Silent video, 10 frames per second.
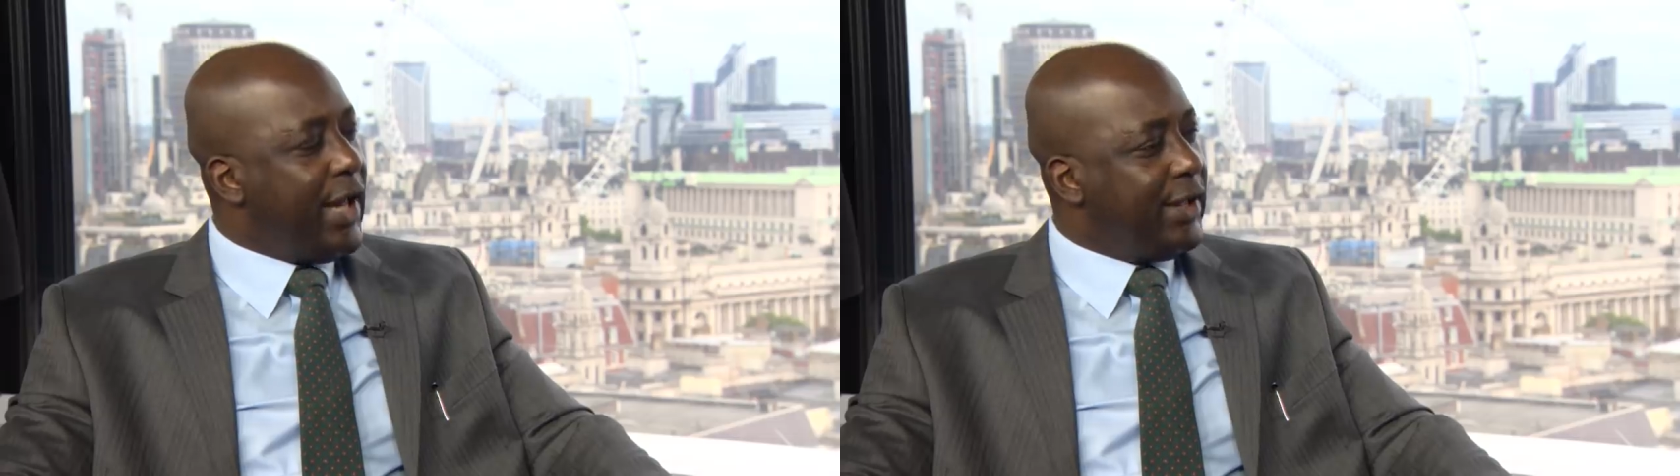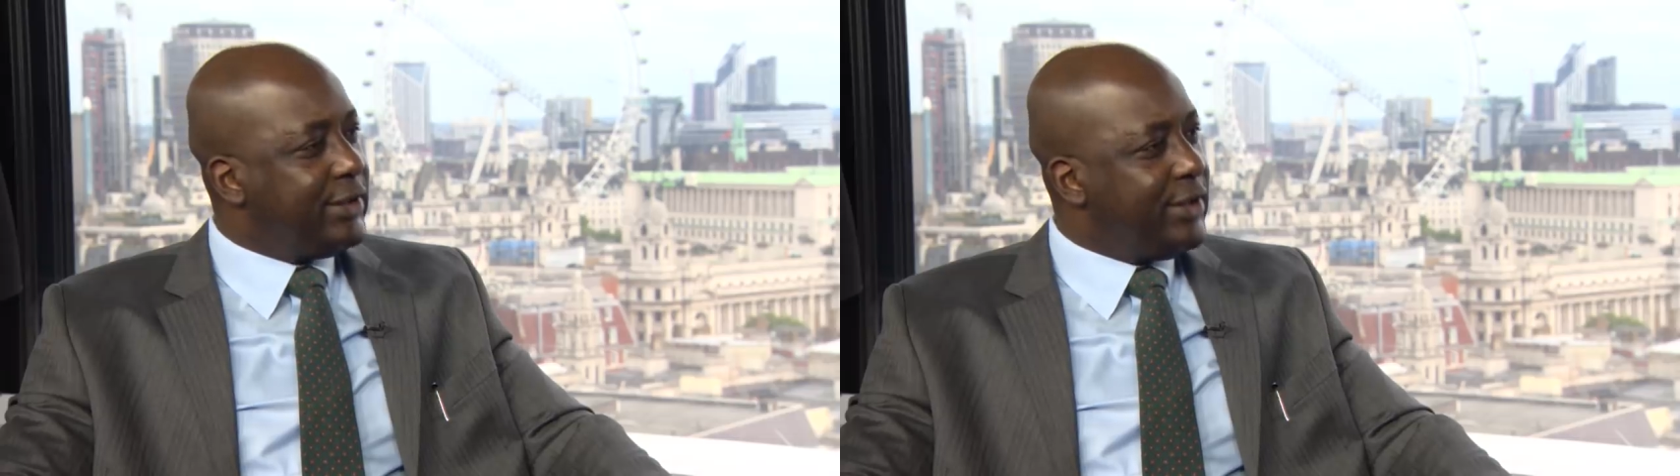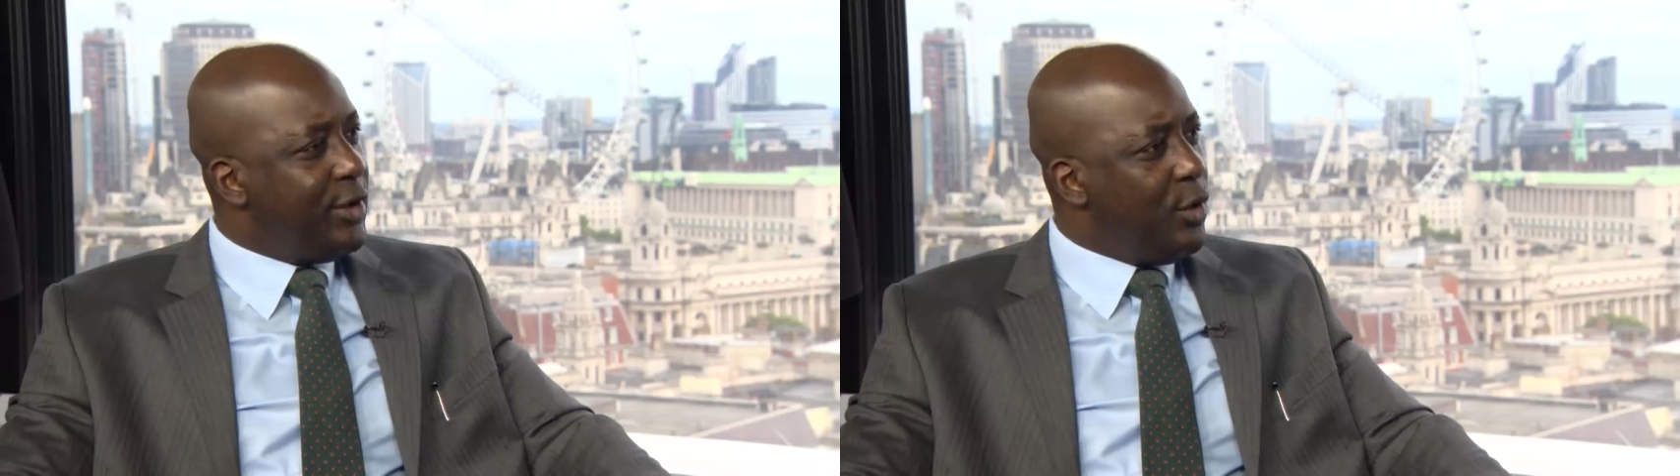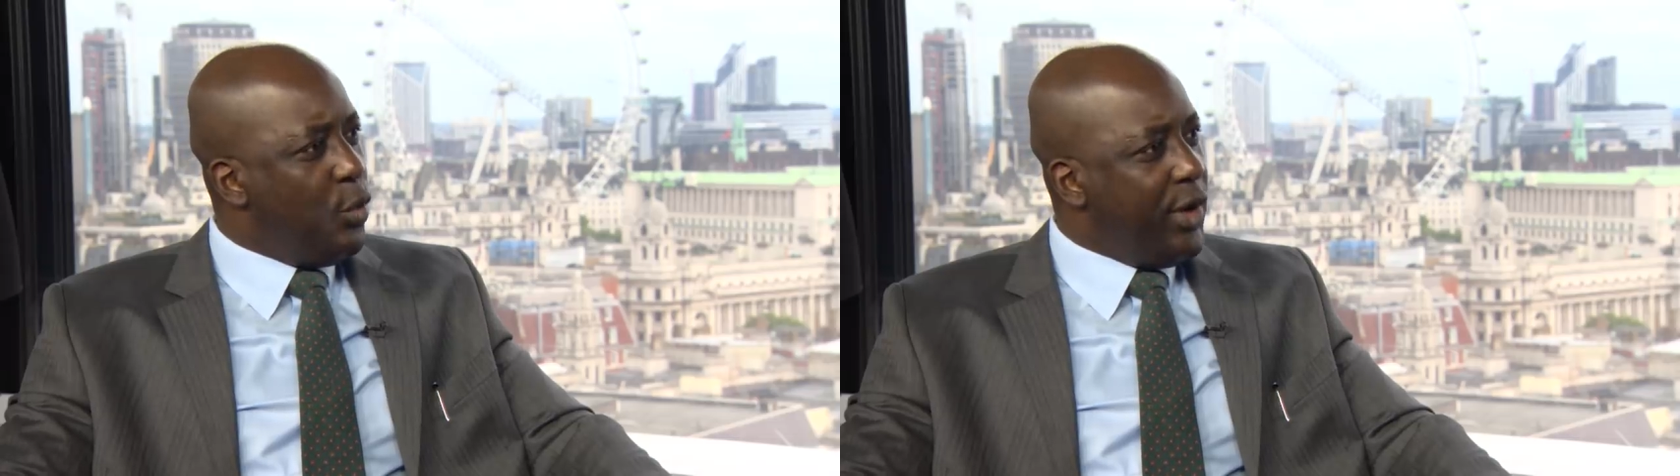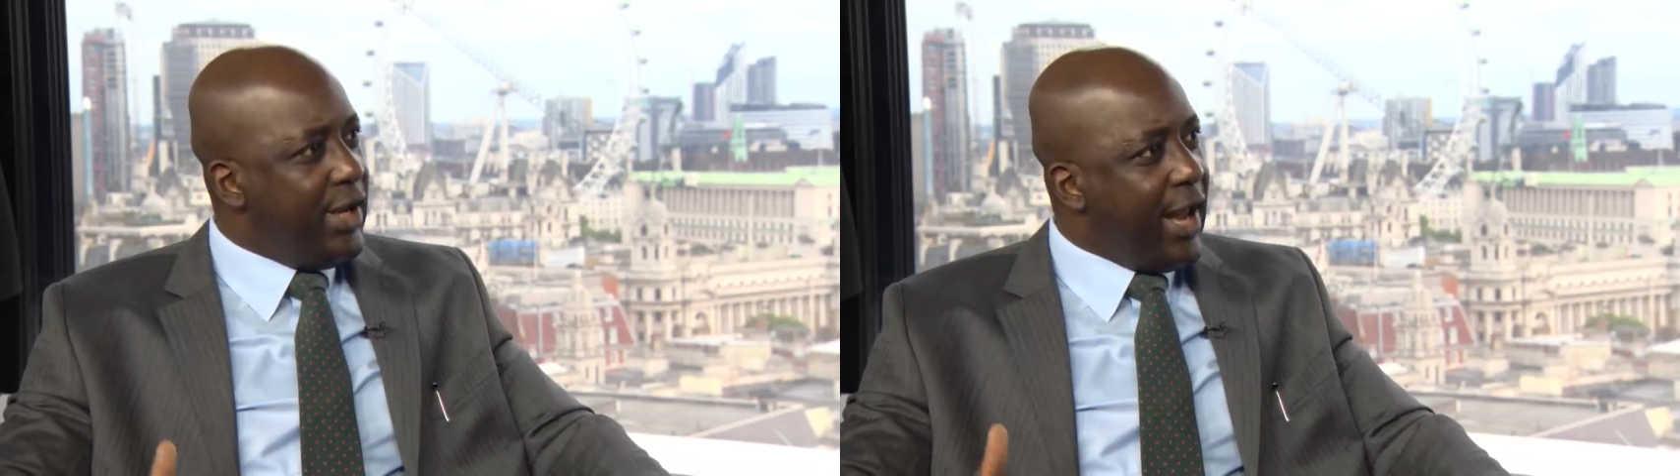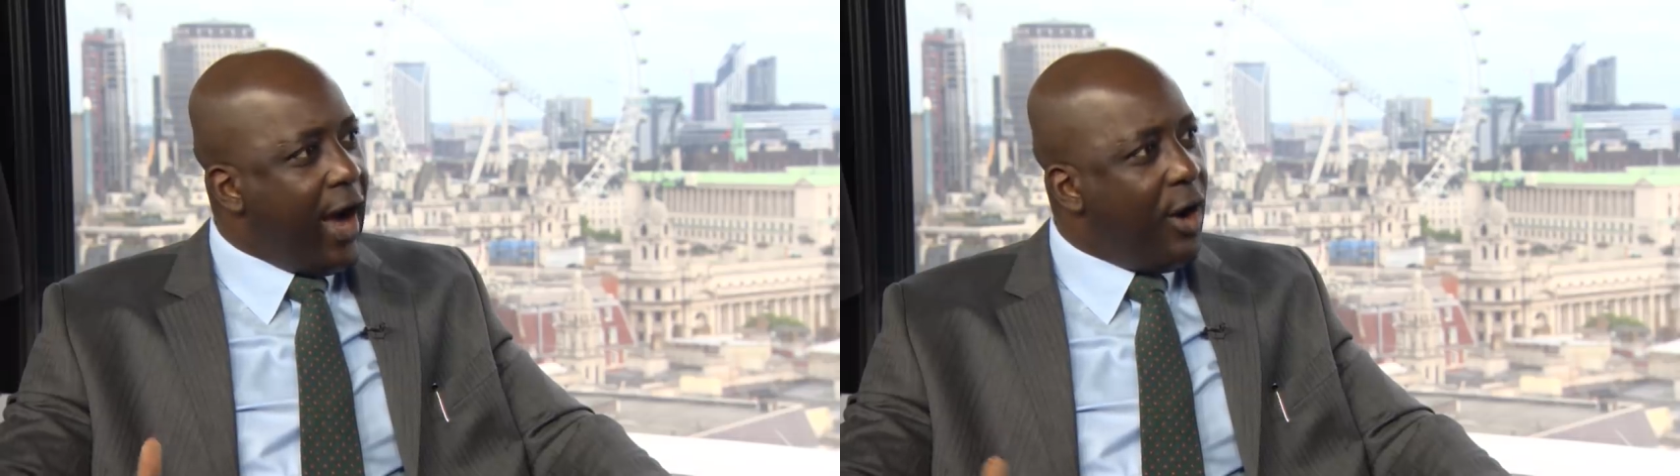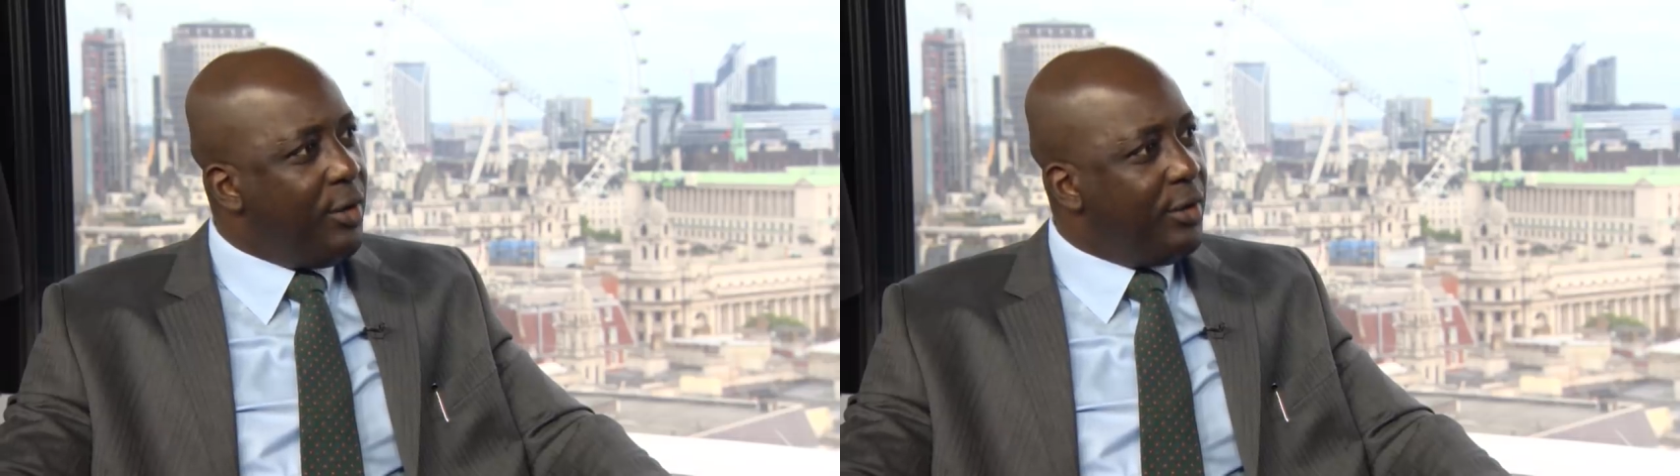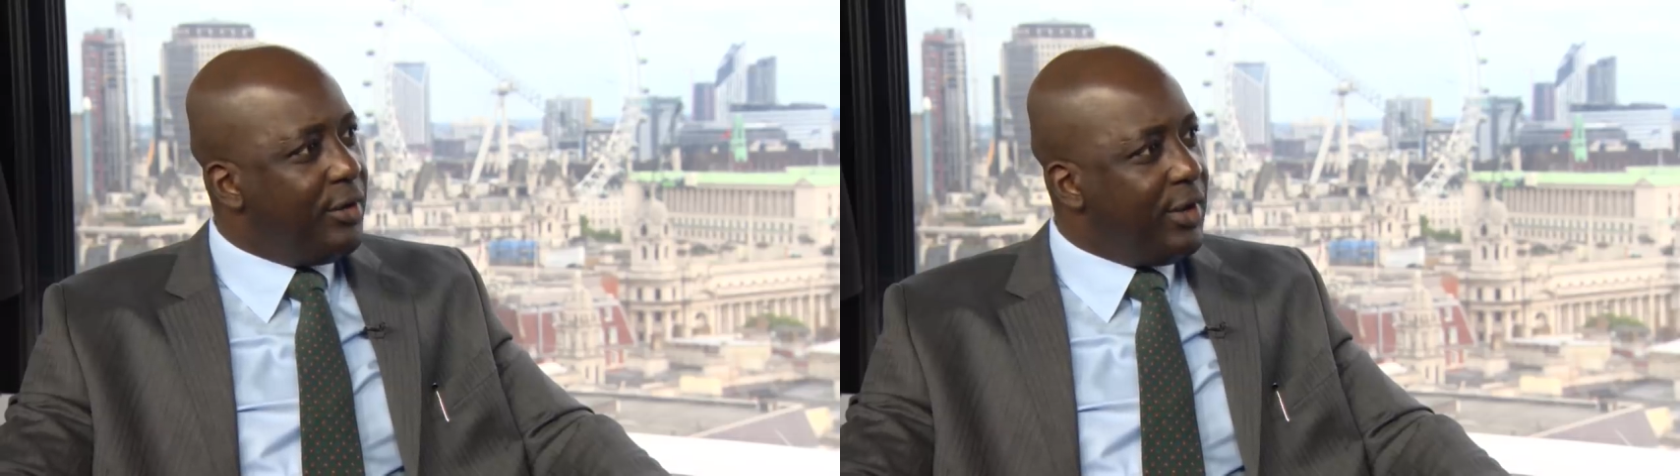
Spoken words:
that we now